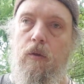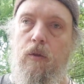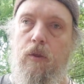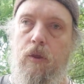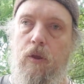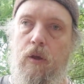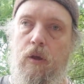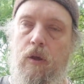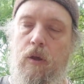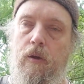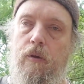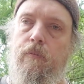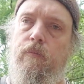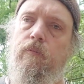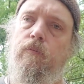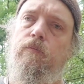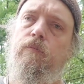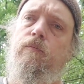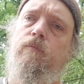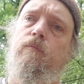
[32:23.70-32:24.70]
the
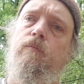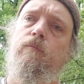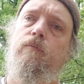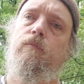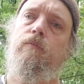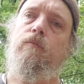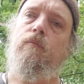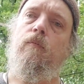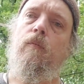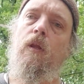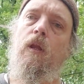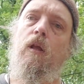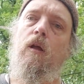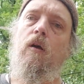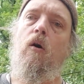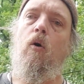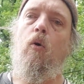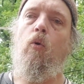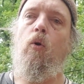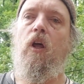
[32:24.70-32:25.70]

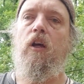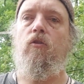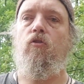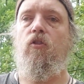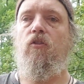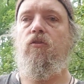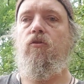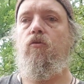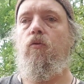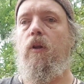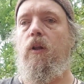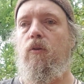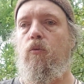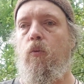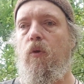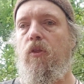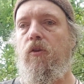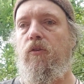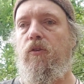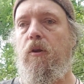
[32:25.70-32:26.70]
hole I just drilled
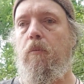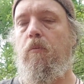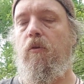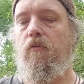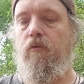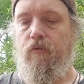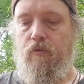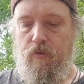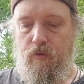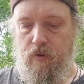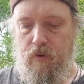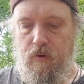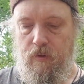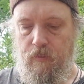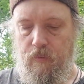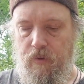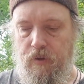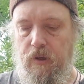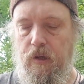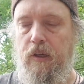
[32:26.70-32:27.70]
with the tip of
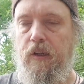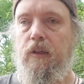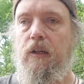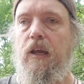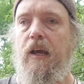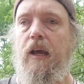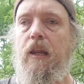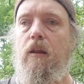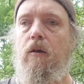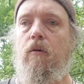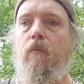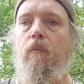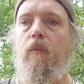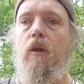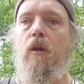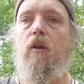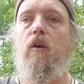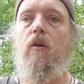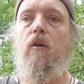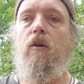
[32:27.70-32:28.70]
the little Helle.
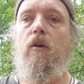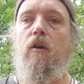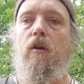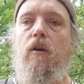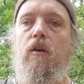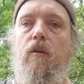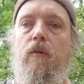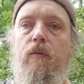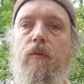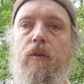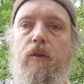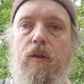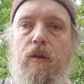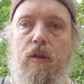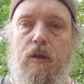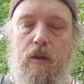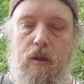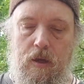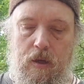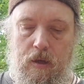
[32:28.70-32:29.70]

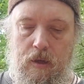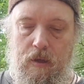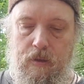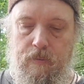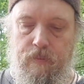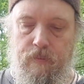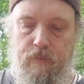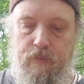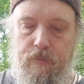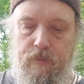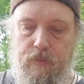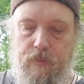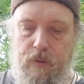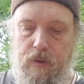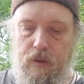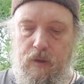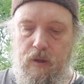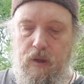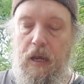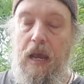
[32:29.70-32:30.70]

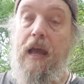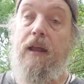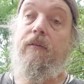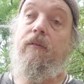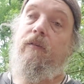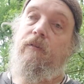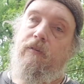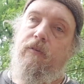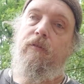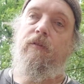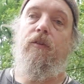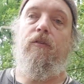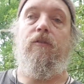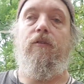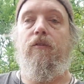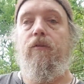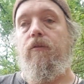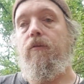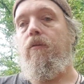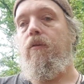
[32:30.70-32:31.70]
And this
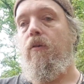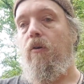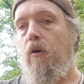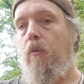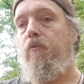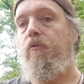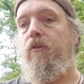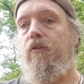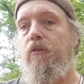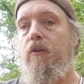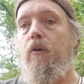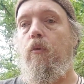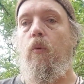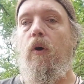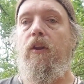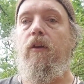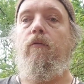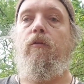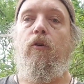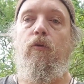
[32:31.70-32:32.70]
is obviously
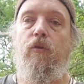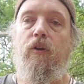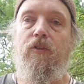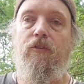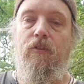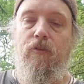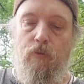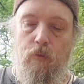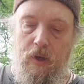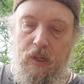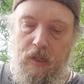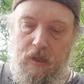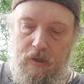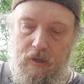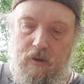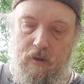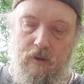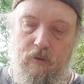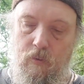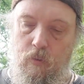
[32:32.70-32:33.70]
one of the reasons why
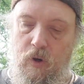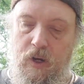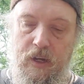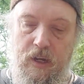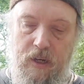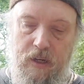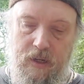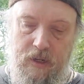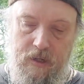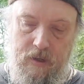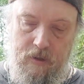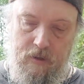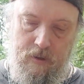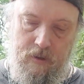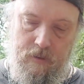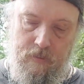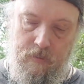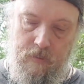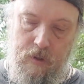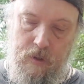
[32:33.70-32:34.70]

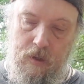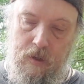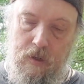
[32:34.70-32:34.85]
I